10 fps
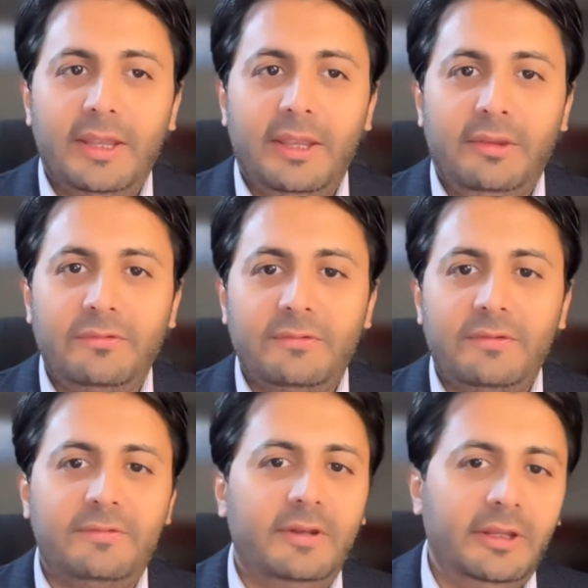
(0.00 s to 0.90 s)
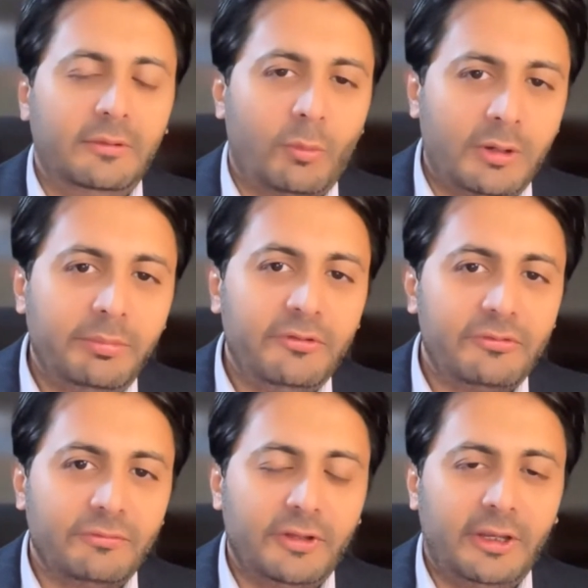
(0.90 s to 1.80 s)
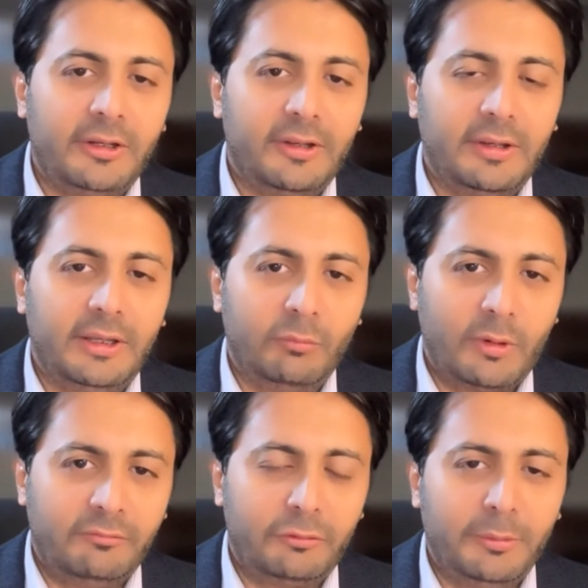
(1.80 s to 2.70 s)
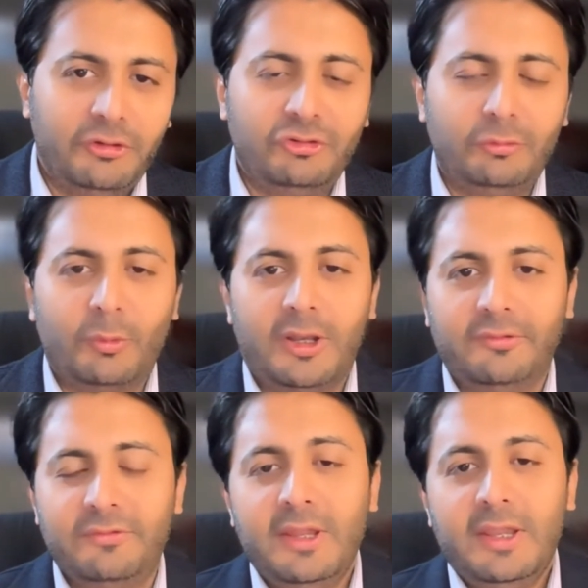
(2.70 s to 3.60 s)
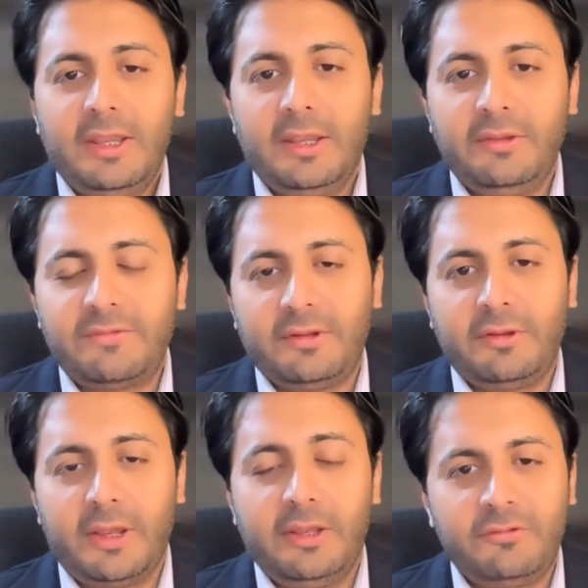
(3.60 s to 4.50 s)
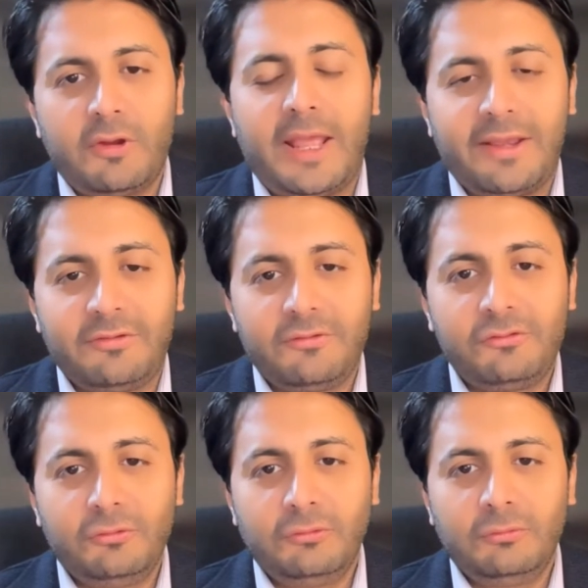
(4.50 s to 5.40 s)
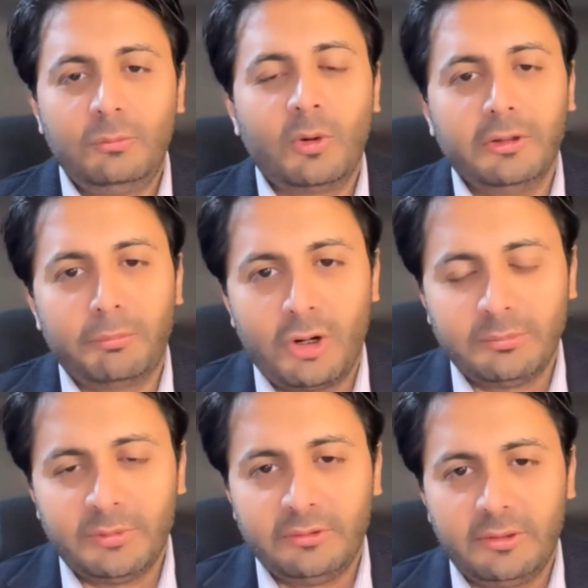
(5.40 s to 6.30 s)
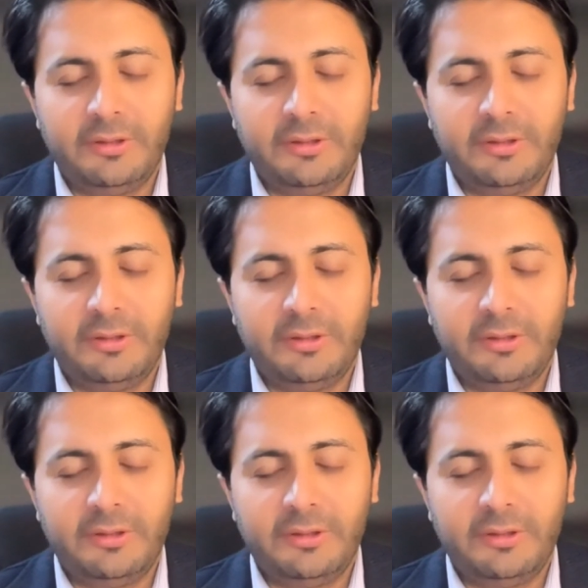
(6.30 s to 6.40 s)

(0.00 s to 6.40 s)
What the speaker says: is sitting in one piece of data in one information, whilst it's got access to one department,